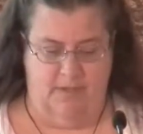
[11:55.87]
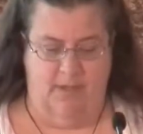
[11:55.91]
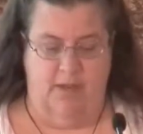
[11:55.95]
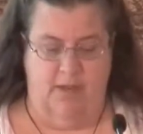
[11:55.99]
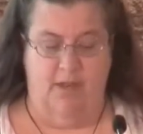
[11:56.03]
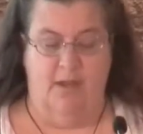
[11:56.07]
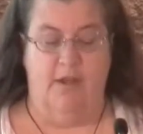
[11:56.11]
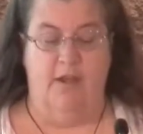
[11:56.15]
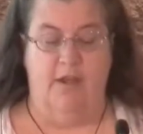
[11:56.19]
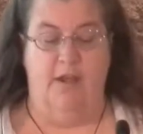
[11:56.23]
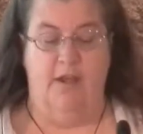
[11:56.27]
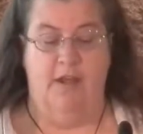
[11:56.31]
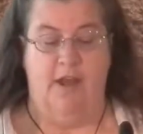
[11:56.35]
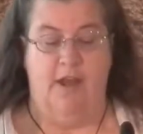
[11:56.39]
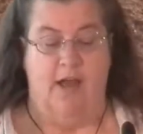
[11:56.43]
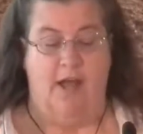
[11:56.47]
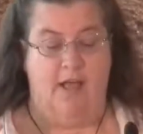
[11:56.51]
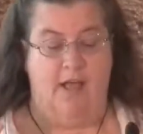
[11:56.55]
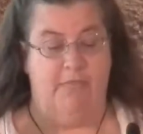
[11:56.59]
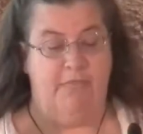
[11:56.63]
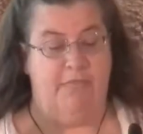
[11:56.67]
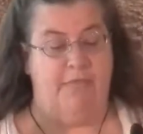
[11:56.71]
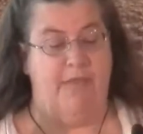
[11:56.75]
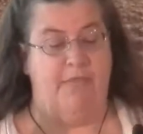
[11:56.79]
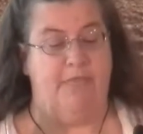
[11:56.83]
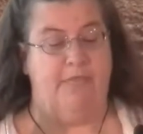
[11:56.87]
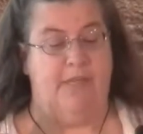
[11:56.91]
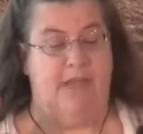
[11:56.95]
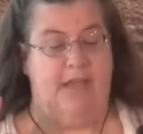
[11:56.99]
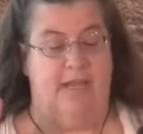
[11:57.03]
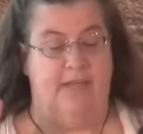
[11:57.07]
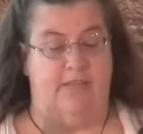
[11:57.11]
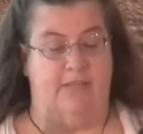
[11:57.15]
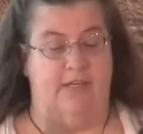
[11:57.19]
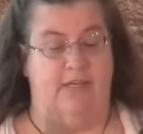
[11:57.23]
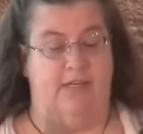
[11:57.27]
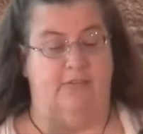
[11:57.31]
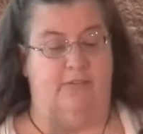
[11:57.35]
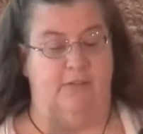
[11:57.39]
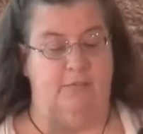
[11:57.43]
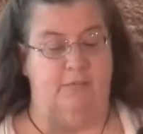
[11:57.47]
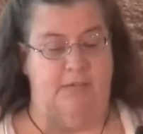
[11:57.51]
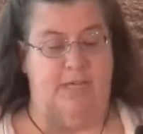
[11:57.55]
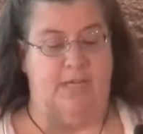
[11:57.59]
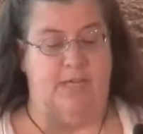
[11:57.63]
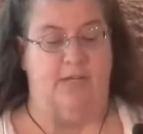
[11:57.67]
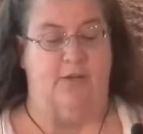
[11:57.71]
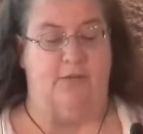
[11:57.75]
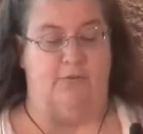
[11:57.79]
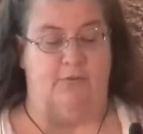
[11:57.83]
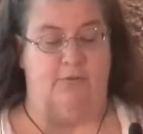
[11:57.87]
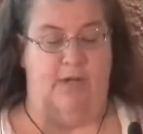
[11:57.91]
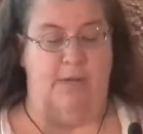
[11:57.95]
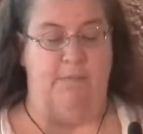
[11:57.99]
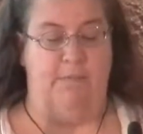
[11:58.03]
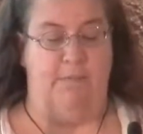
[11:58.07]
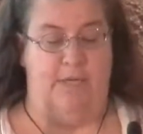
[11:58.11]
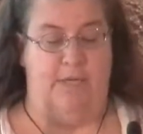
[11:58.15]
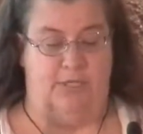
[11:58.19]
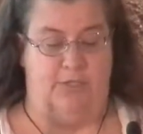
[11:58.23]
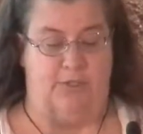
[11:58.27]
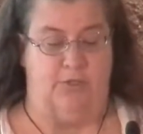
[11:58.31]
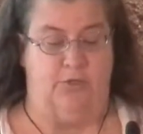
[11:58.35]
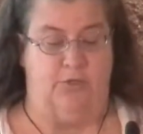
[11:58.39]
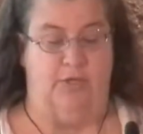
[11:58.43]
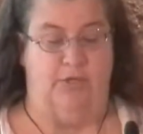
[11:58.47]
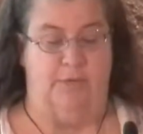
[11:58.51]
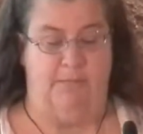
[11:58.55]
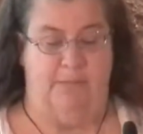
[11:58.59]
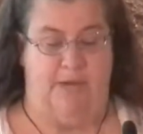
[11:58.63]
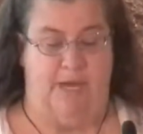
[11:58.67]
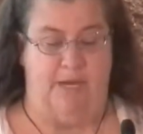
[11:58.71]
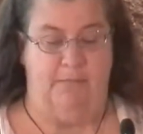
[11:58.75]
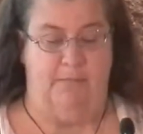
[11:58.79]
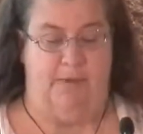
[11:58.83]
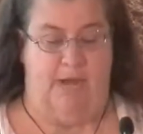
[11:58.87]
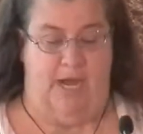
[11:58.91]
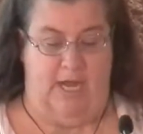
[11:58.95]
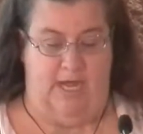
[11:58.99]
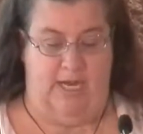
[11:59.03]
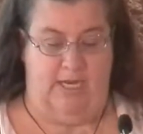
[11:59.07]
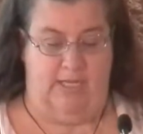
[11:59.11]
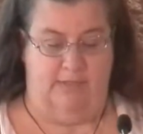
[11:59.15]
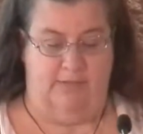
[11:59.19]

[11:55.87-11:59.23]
Not that that doesn't make a great picture in my mind,